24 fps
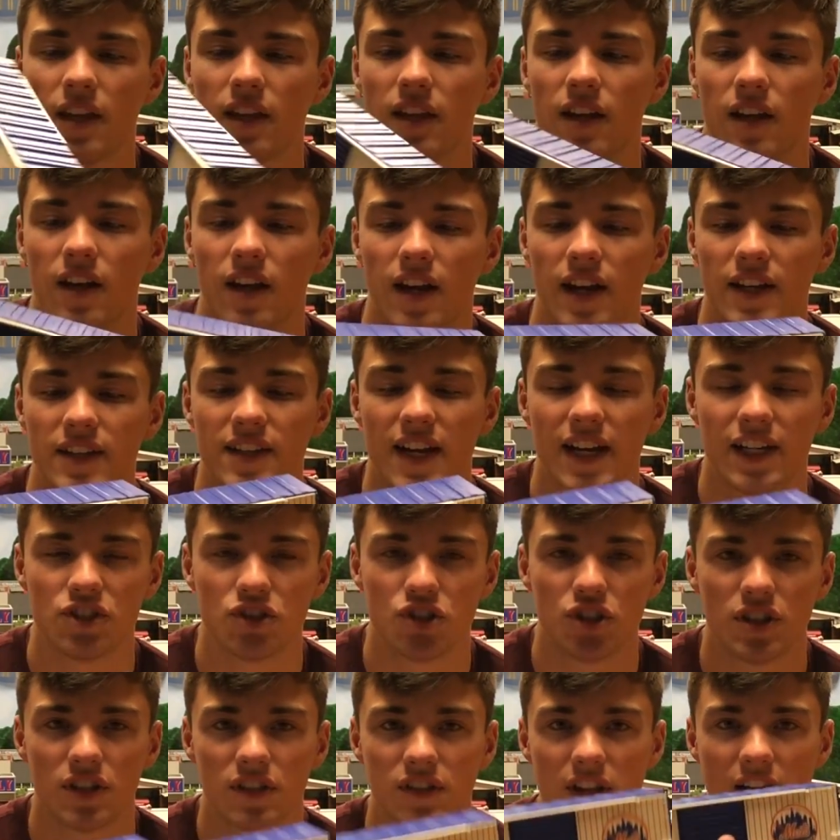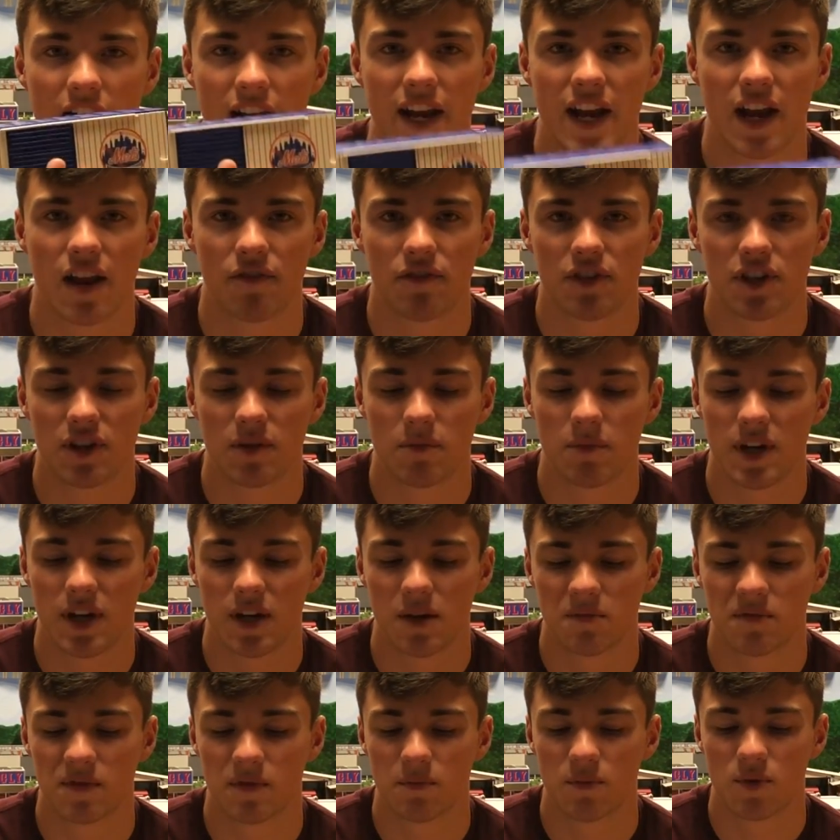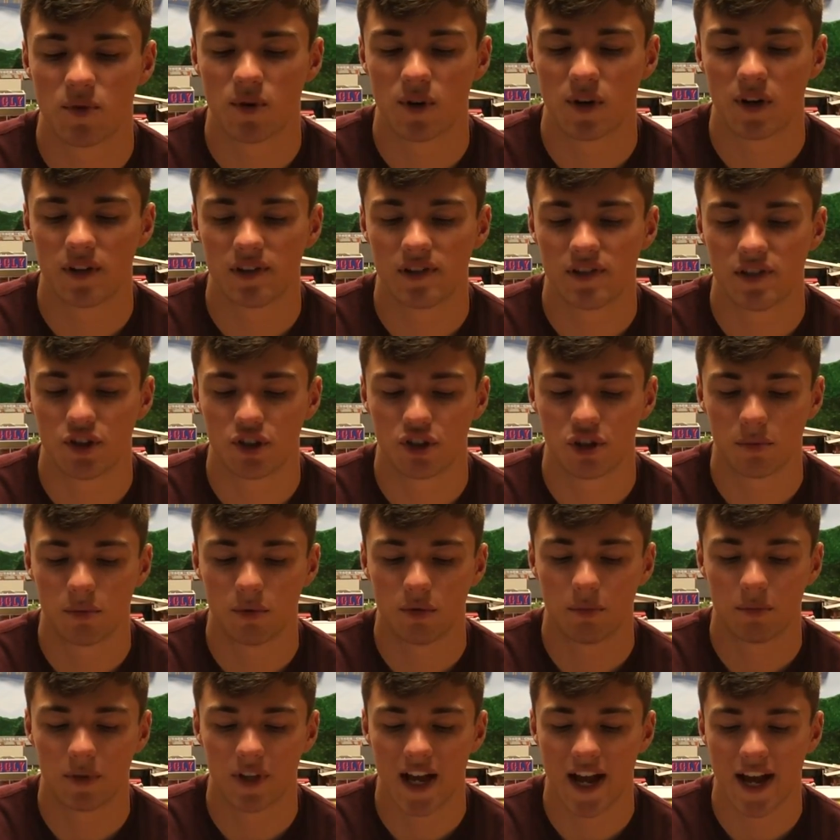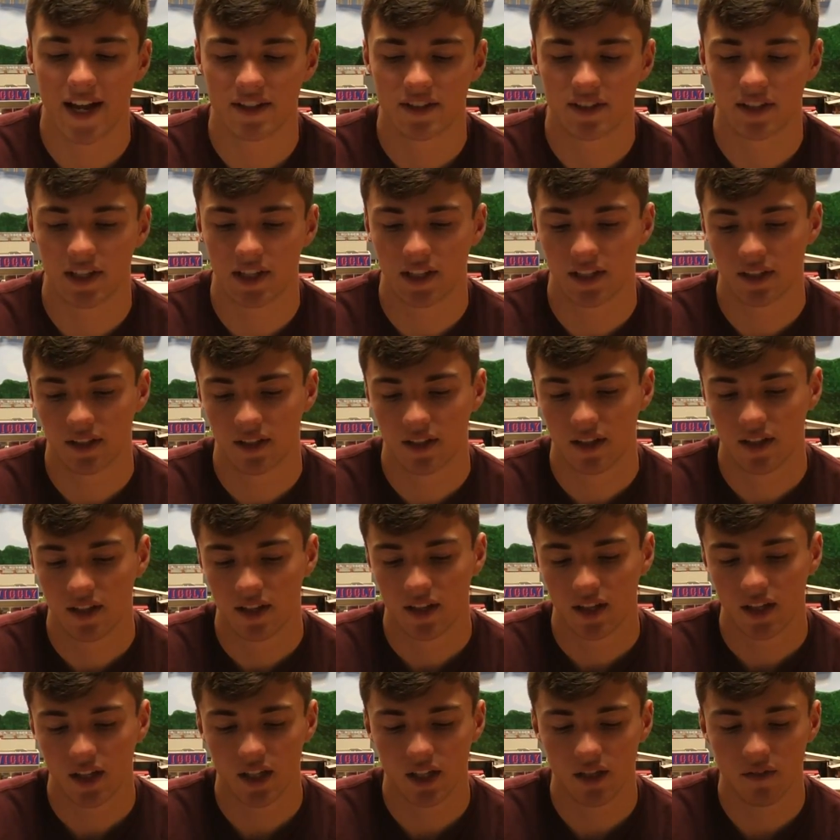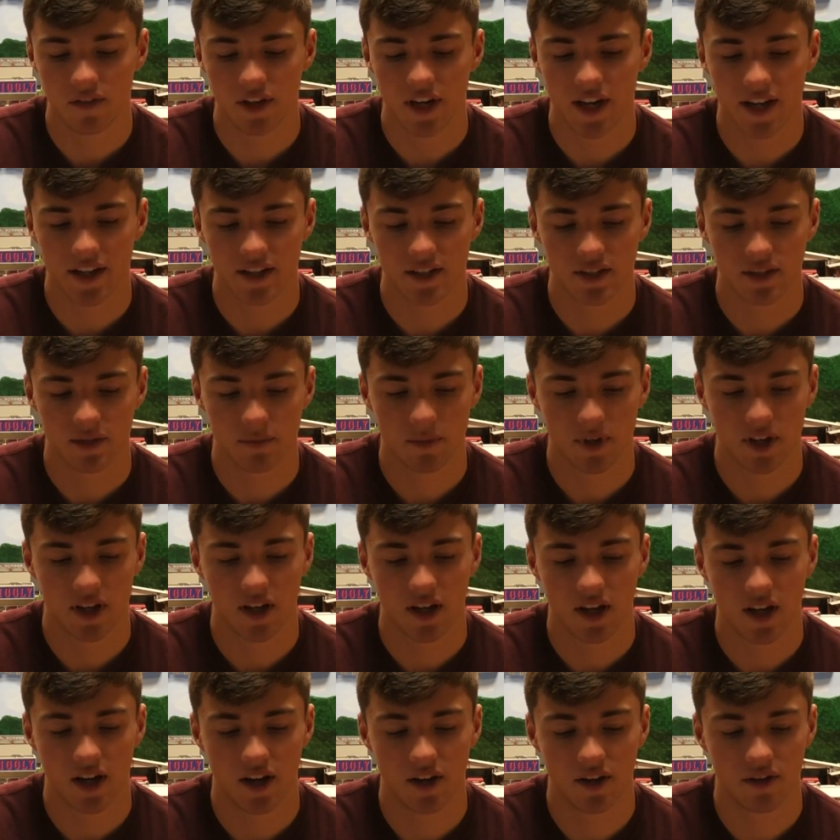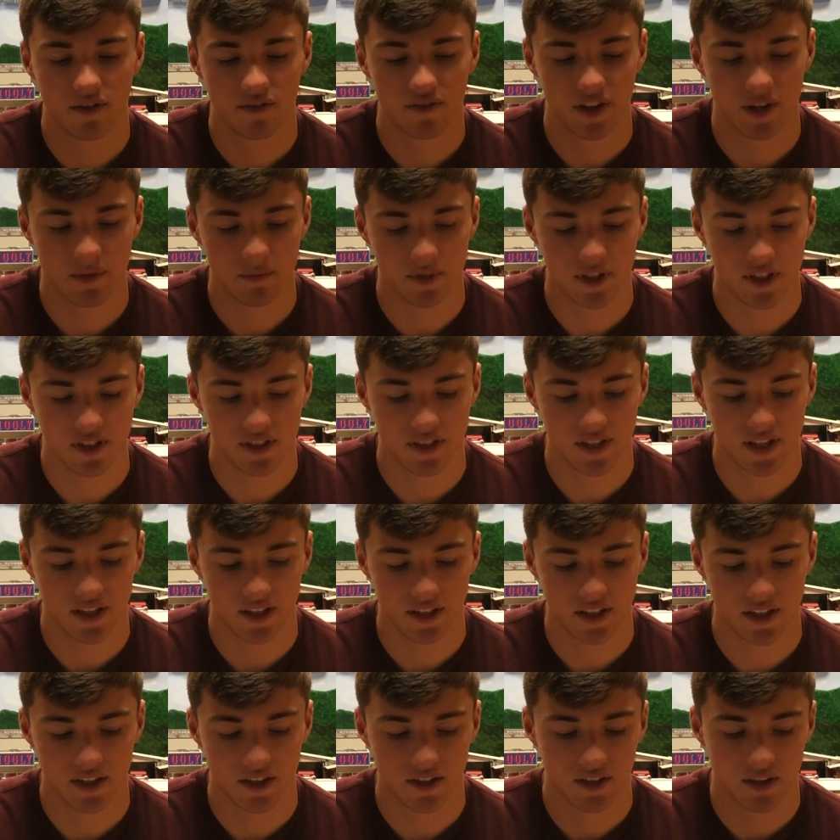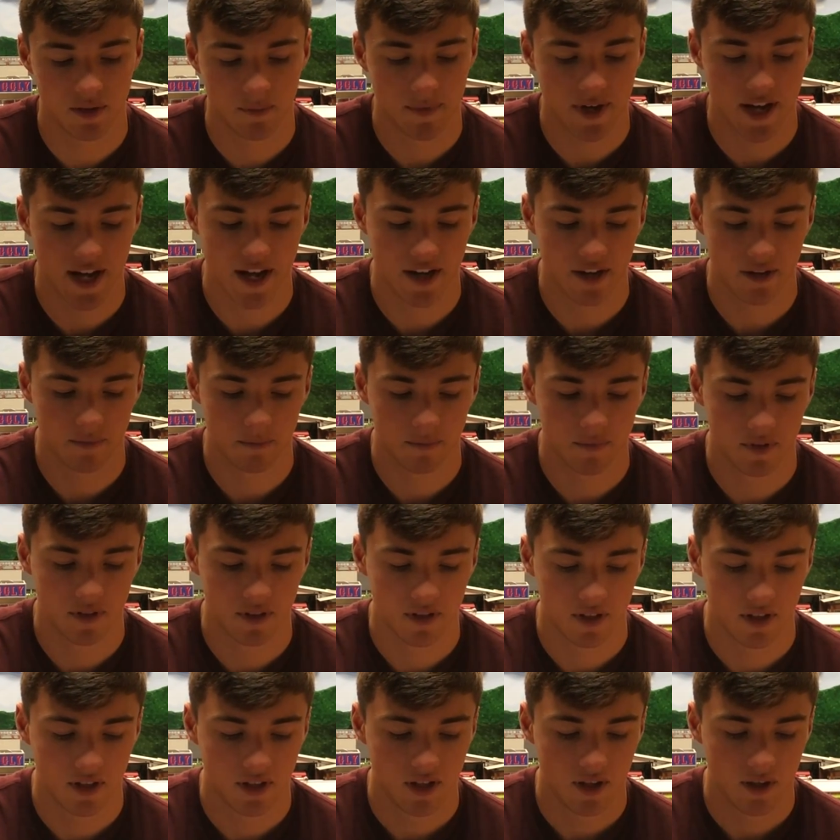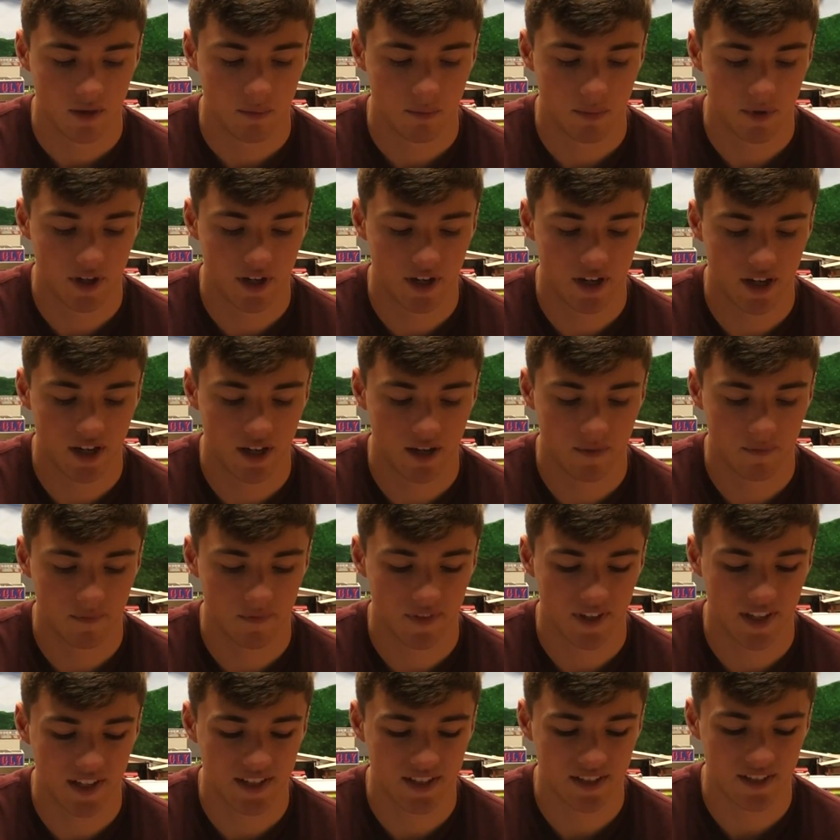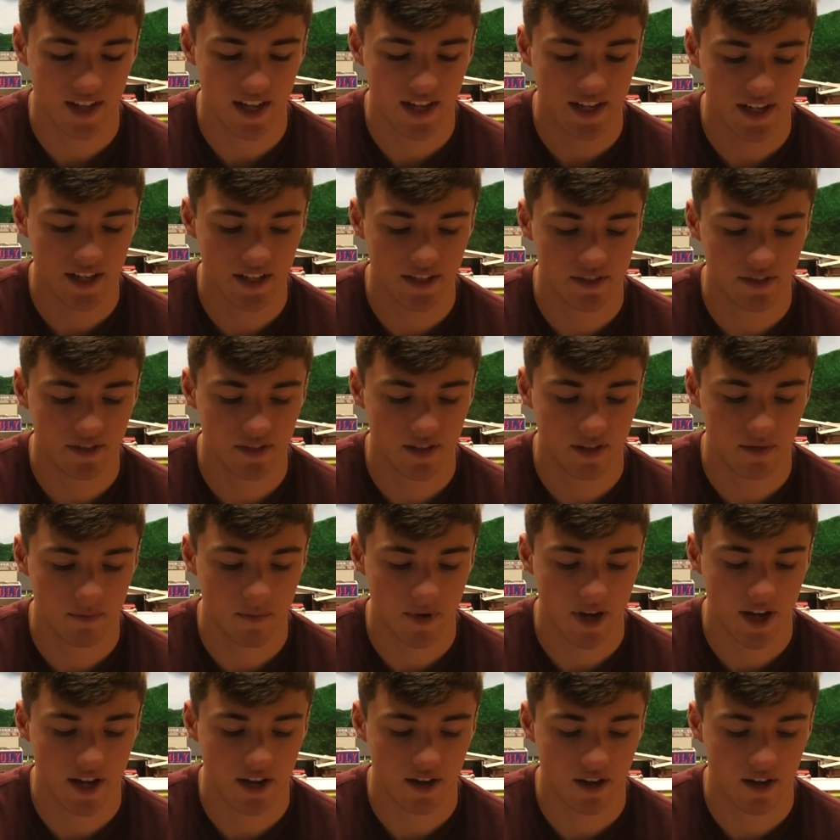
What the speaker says: It's actually a lot heavier, made of a more durable plastic. It even had some underframe detail here on the bottom. But it's a lot nicer than my